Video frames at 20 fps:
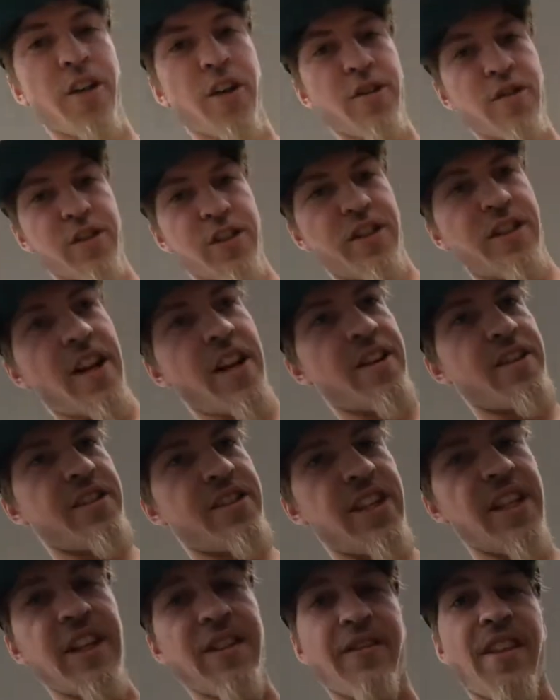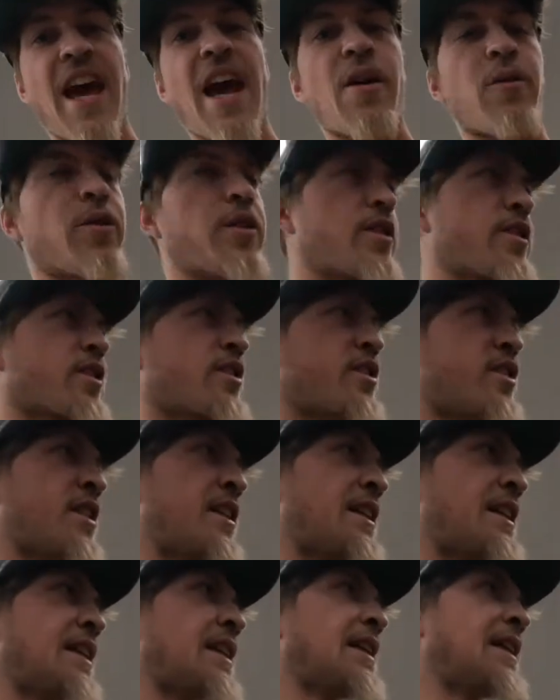those in there and seeing if that
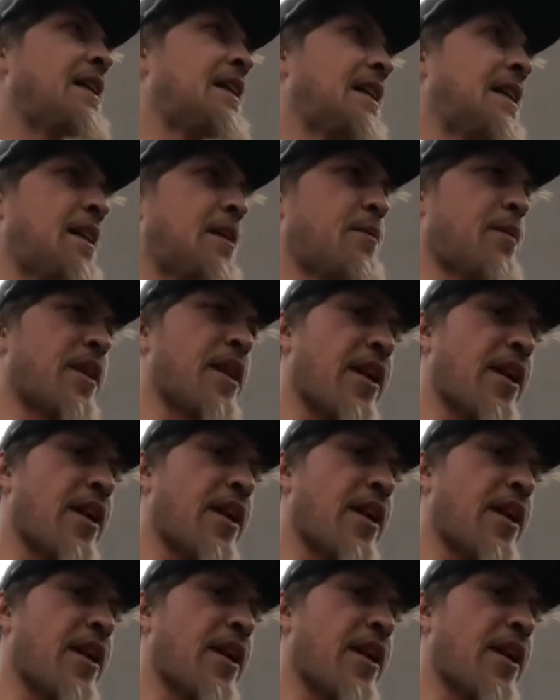works. But